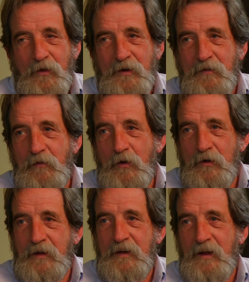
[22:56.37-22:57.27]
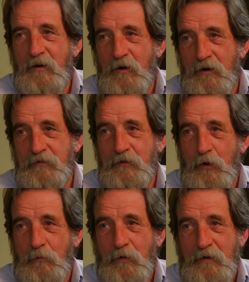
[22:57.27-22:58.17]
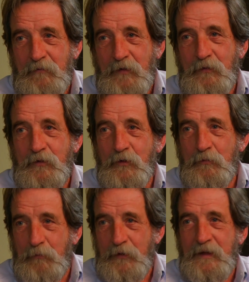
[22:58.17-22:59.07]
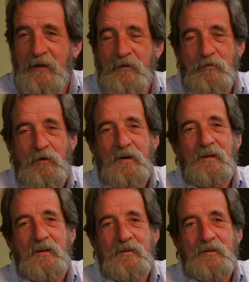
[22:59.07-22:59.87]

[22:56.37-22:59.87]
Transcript: in the community and they are sober and people do put down a drink and